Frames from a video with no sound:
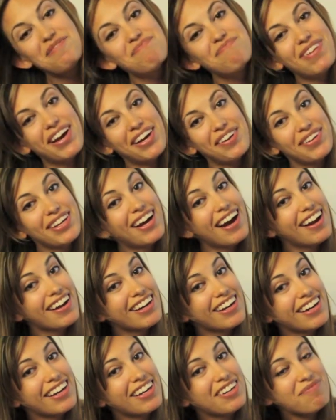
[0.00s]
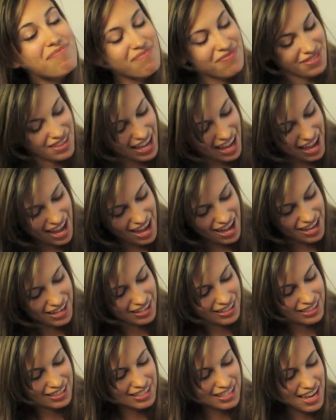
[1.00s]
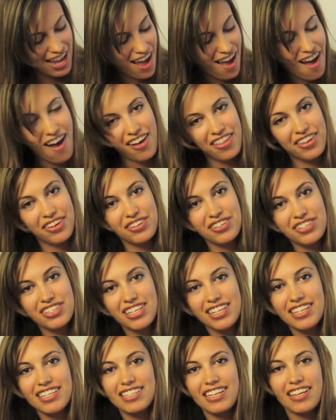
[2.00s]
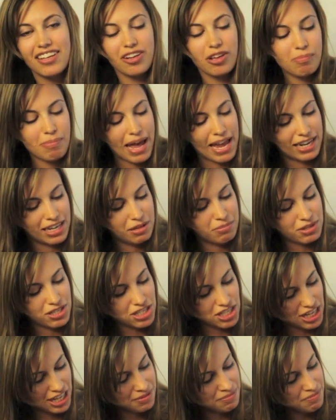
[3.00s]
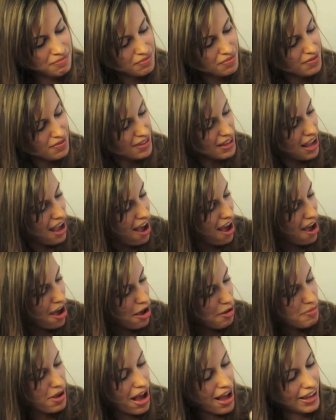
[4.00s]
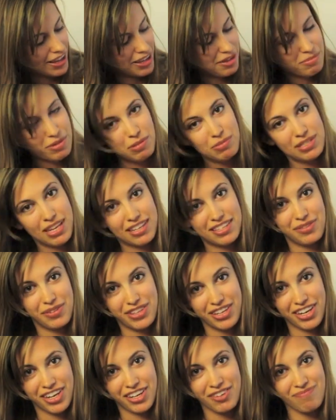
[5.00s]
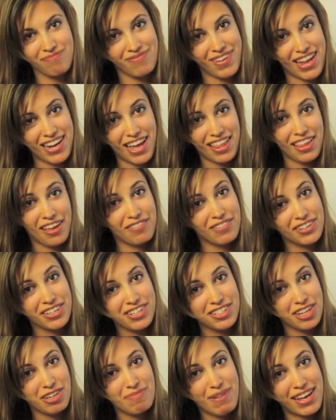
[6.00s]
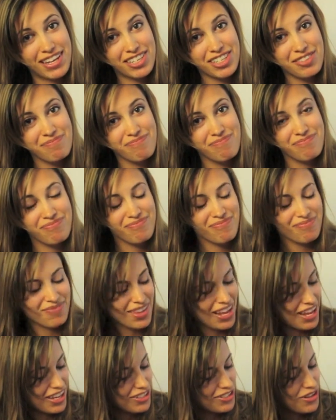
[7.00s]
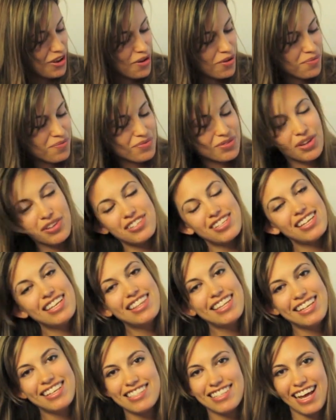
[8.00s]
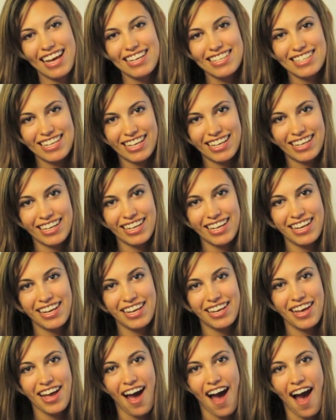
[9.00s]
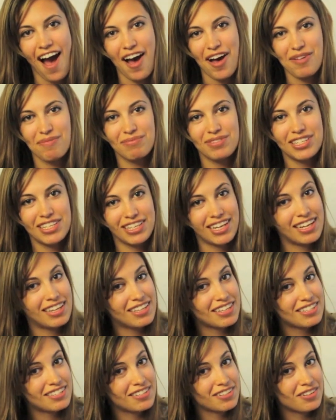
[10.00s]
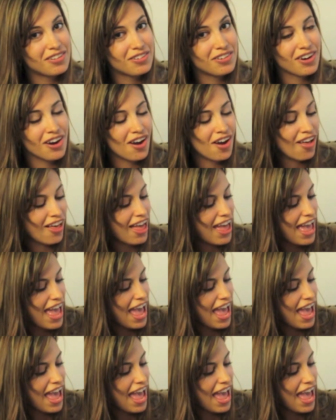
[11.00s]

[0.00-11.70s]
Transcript: But we got her, and although she's a little bitey machine, I am obsessed with her, and I love her so much. So those are the things that I did. to get this little girl.